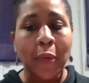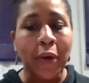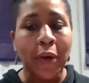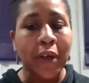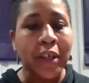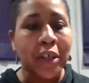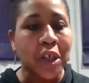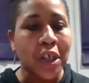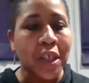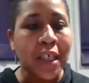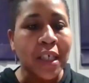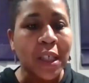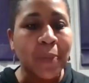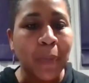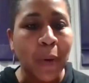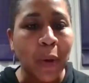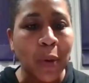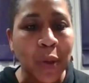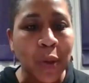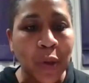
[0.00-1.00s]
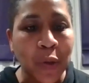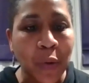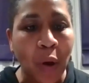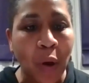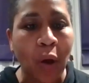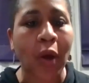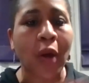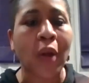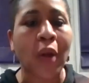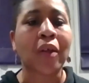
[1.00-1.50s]
we're just exposed to
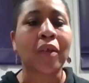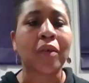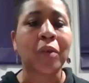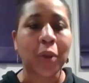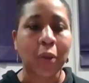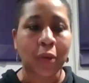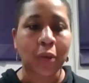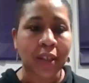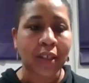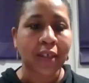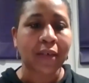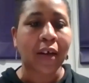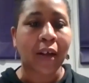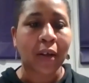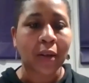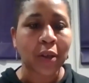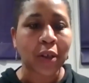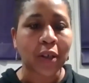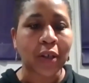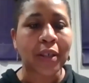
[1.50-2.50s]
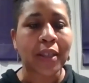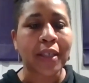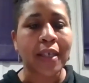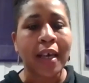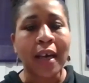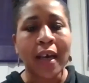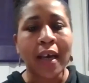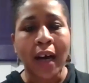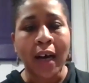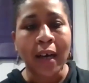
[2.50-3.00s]
all sorts of cultures.
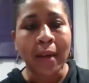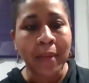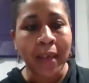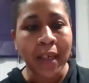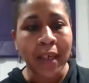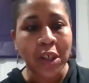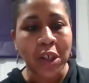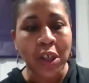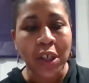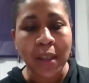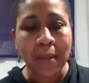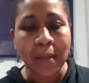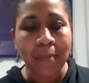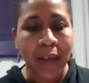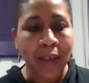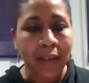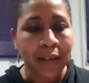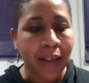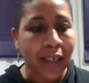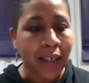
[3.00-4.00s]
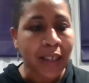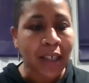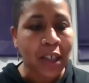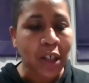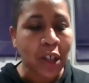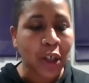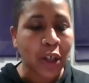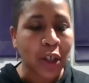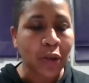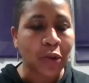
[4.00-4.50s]
Um, it's just made like such
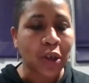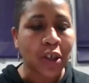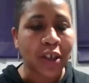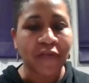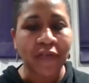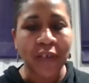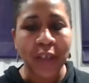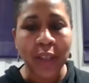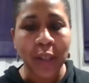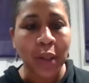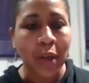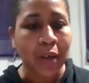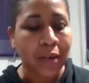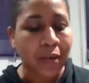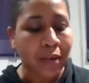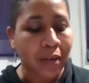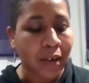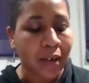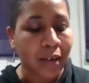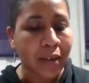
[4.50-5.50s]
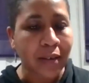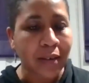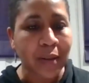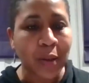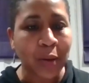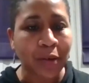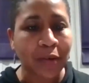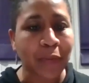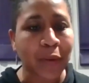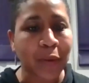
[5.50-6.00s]
a huge difference on uh,
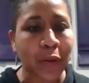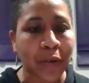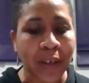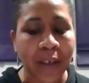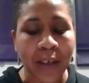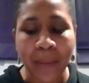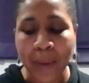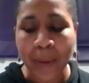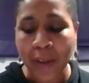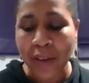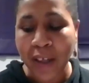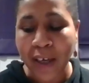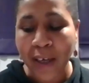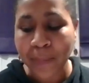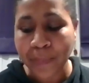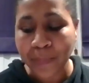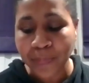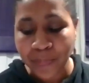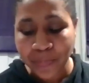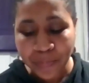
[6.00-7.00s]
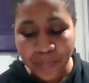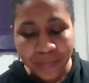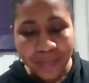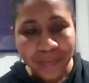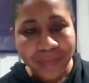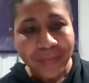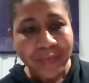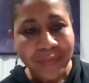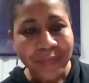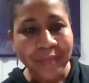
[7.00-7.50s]
sort of learning about that.
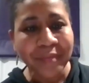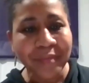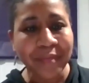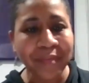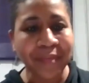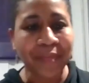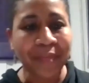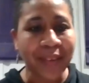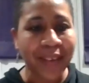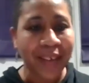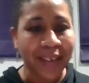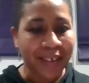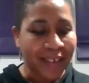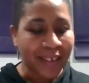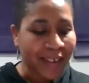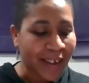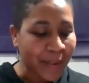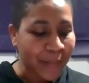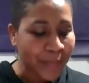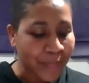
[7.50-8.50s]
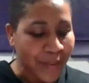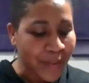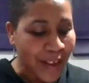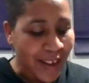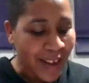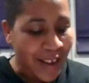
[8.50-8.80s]
Yeah. I,